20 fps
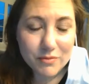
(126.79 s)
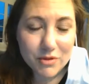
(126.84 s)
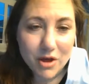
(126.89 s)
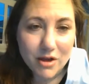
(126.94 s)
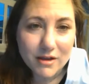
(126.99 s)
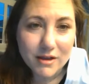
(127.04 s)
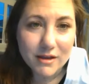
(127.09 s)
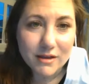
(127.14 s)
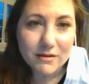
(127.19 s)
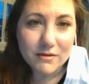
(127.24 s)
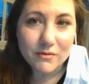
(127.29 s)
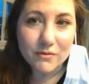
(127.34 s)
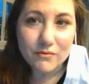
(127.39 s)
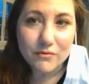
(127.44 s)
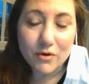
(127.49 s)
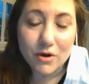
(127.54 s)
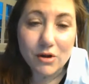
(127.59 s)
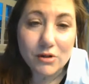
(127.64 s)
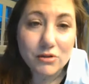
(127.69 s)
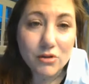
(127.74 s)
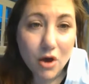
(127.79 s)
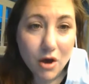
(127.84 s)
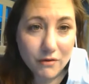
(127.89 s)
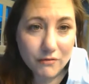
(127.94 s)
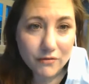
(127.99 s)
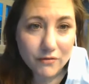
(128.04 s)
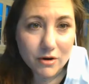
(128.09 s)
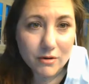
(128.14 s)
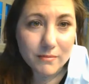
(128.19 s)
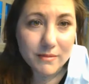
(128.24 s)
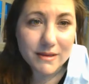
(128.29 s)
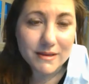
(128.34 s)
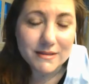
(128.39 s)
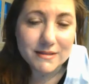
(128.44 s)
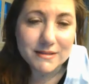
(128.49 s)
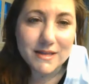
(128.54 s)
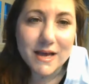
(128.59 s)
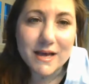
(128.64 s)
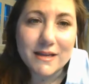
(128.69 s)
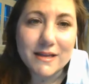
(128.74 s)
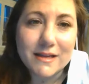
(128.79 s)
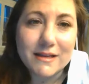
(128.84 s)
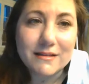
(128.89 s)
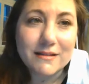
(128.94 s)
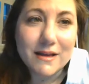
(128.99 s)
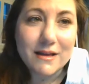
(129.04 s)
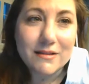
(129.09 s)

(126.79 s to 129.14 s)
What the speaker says: blogging for a law firm is that it